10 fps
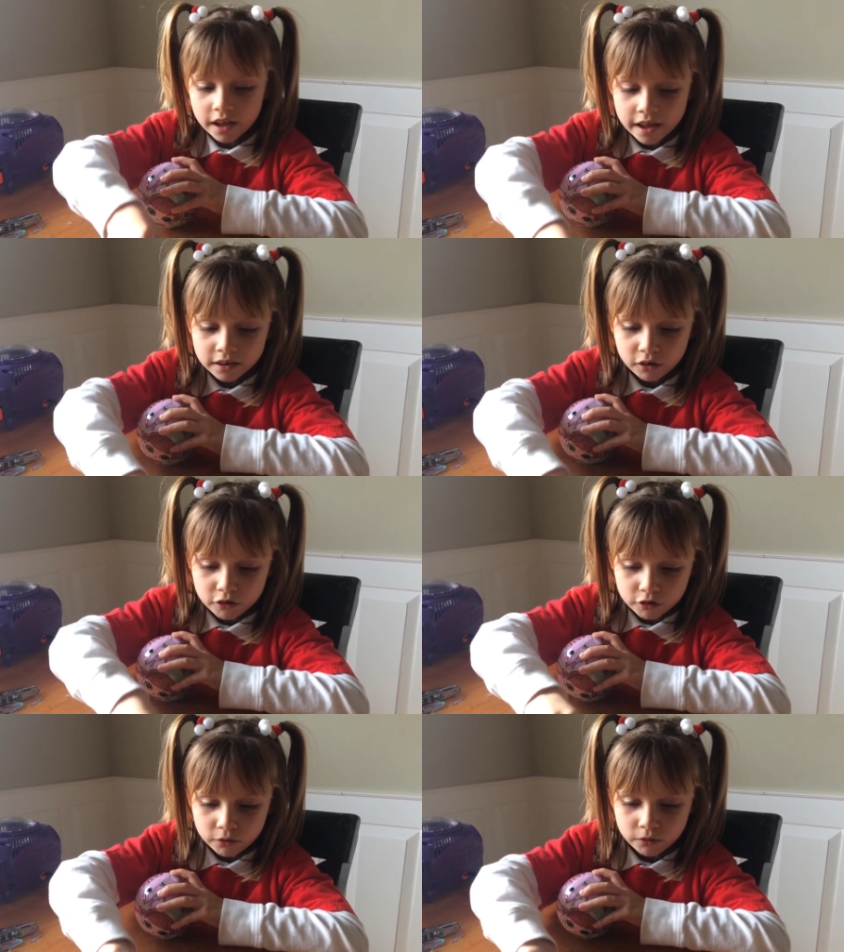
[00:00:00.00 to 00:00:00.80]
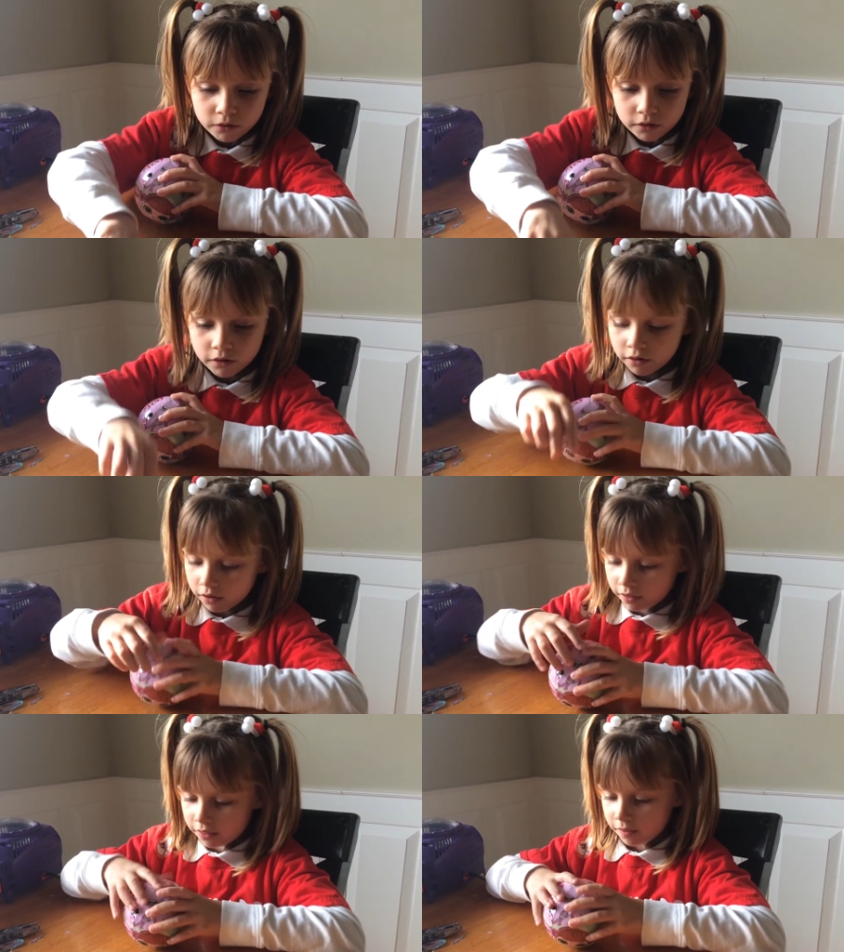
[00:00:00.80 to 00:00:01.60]
and little
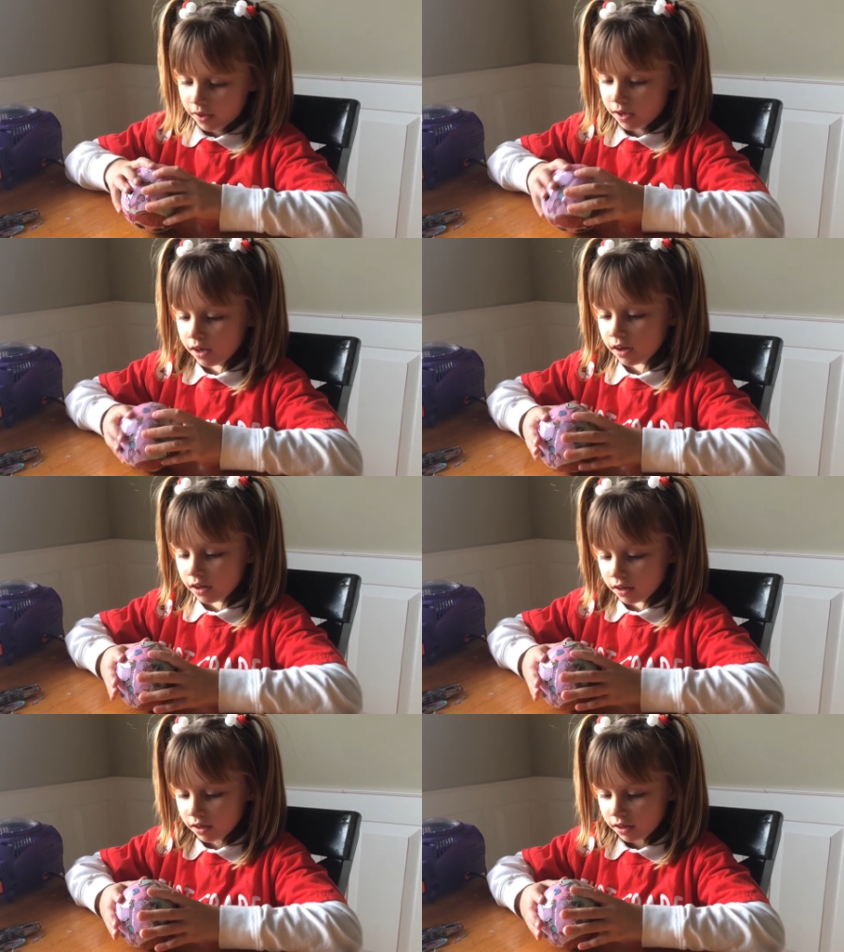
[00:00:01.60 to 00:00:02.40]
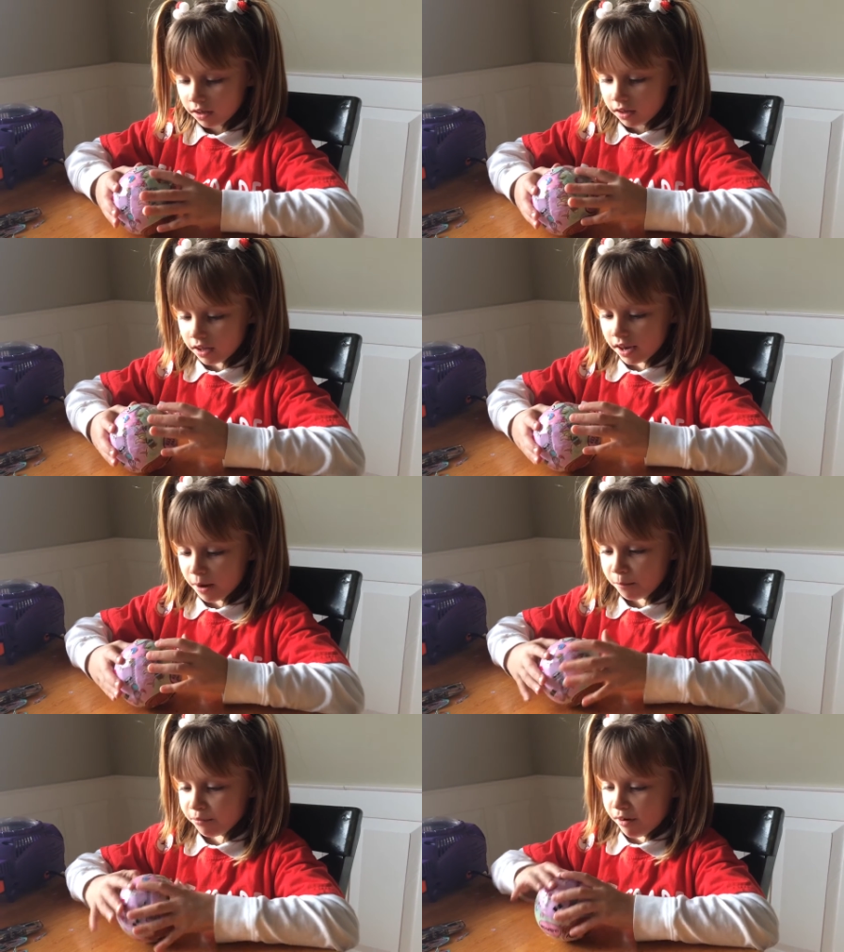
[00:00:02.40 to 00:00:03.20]
hmm.
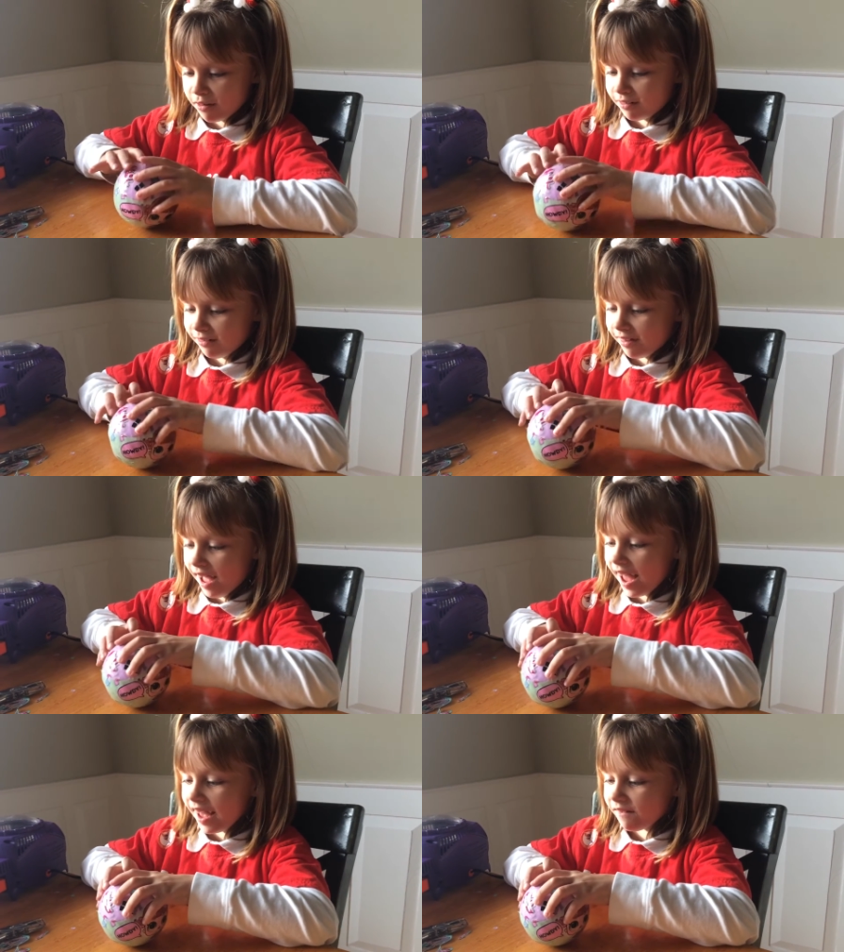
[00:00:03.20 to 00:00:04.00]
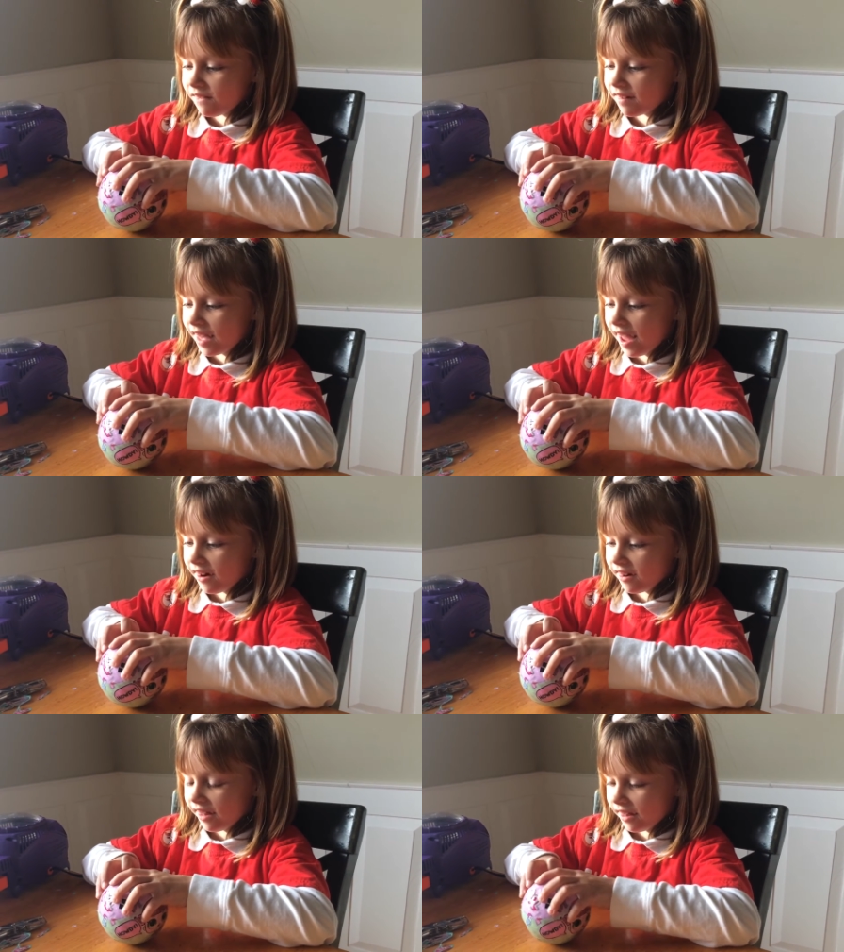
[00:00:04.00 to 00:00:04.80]
now bottles. I am
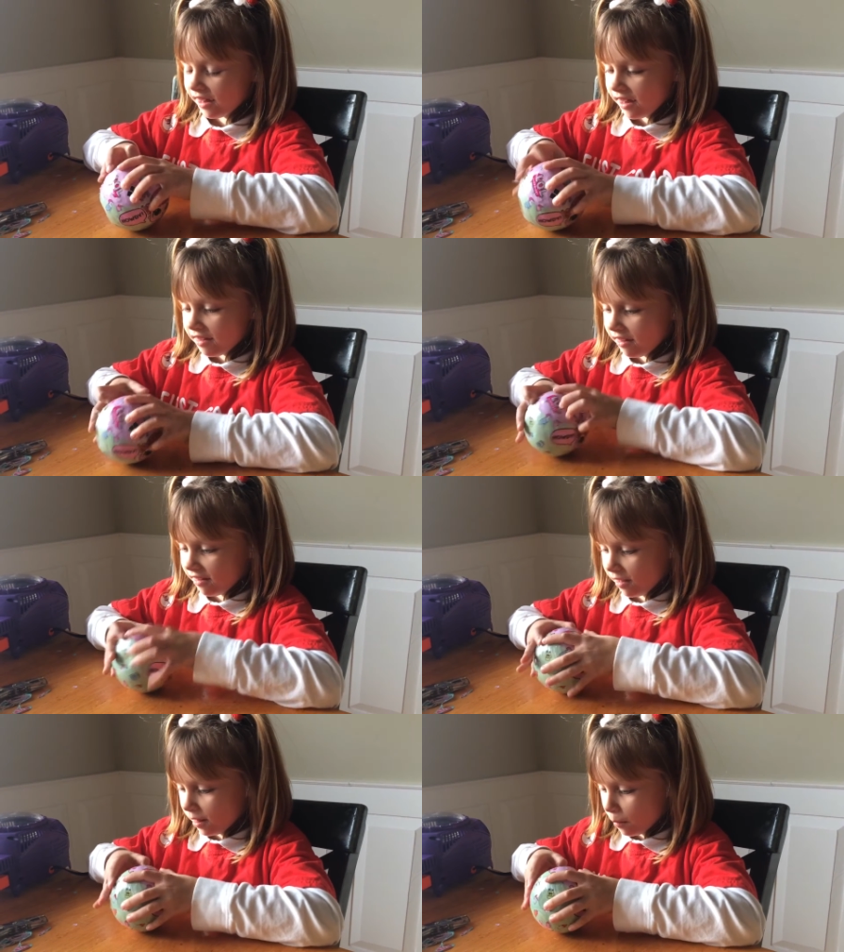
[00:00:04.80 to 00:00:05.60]
scared to see